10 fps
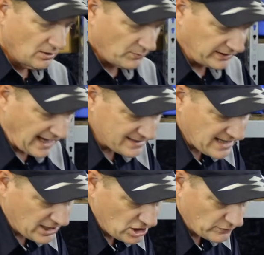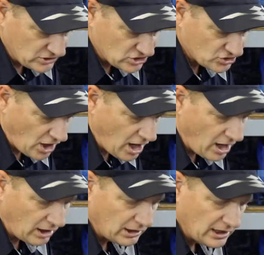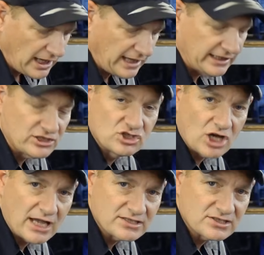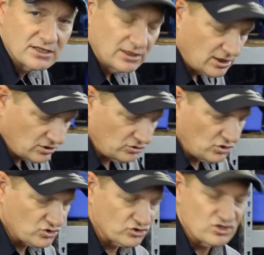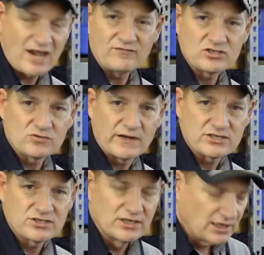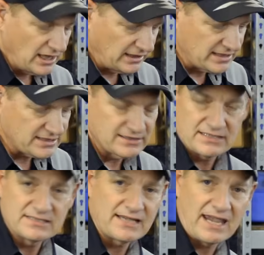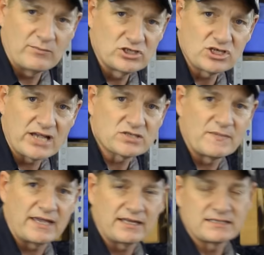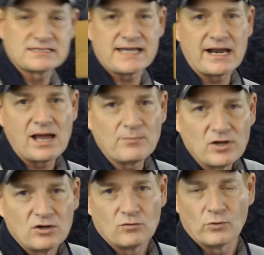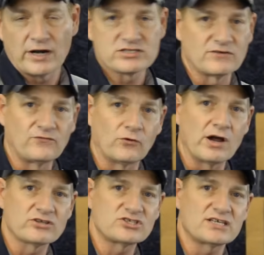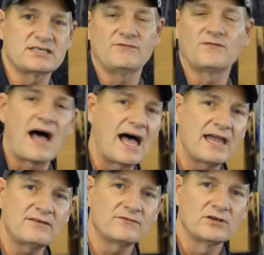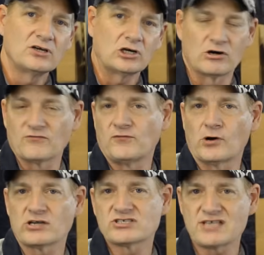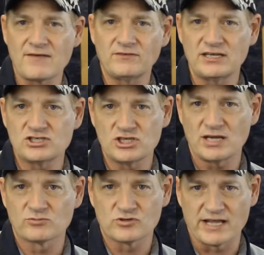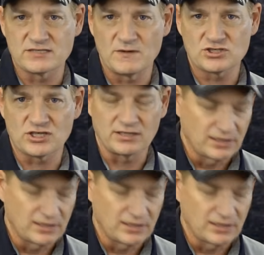But that's how you install and adjust the neutral safety switch. And this is the same adjustment and setup whether it's a 4L65 or a 4L70 GM transmission.